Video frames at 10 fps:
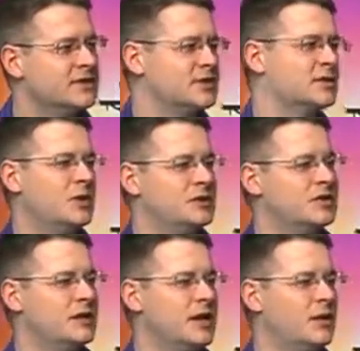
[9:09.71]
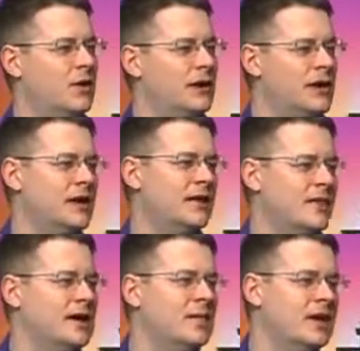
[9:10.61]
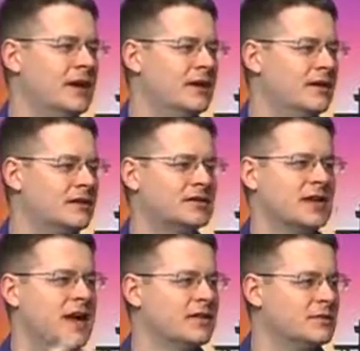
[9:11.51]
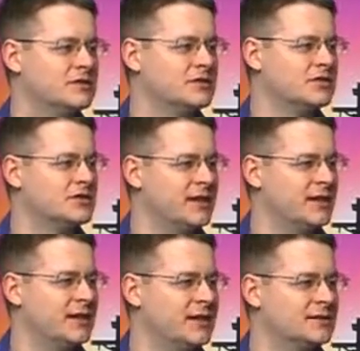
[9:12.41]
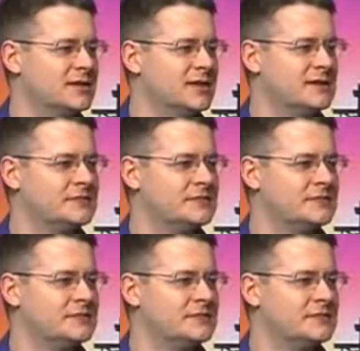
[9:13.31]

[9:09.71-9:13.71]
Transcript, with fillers: So suppose you and I are walking out of A B N and there's yeah. a gang of Muslims that are trying to kill us